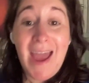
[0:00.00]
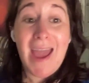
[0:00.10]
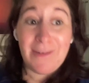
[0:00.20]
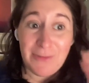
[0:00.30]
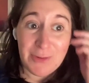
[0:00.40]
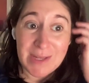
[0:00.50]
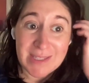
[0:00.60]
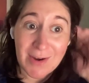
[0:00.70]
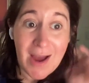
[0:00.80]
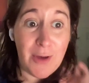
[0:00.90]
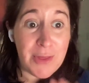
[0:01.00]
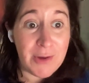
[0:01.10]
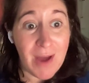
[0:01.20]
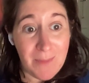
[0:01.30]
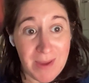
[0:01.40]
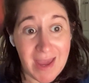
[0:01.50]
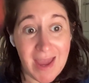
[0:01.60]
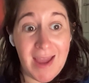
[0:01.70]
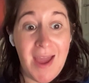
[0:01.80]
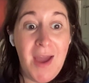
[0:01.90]
influence our health and
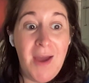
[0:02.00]
well-being,